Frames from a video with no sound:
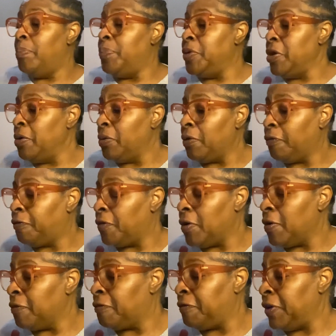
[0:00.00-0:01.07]

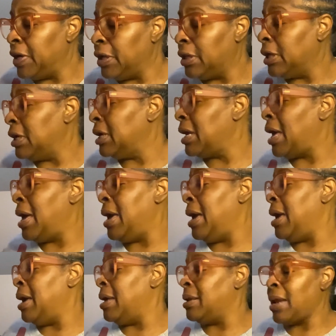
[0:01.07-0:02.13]
beautiful feeling,
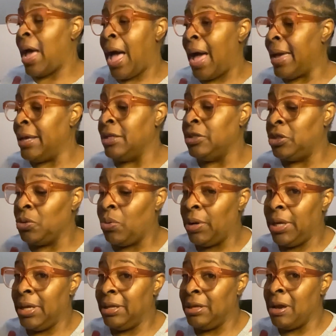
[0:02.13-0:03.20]
and I
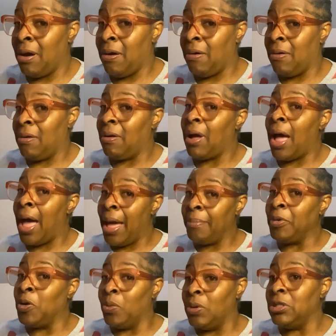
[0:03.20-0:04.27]
enjoy it, y'all.
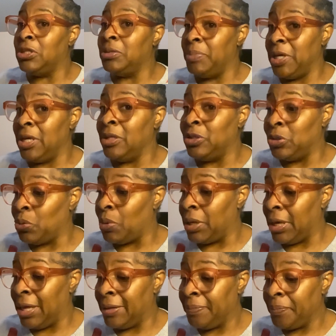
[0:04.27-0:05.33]
I'm going to be
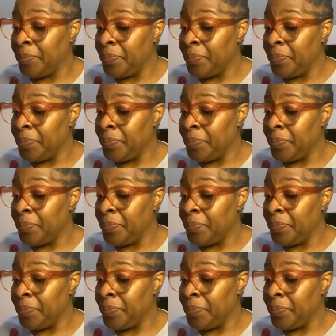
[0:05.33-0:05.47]
enjoying it.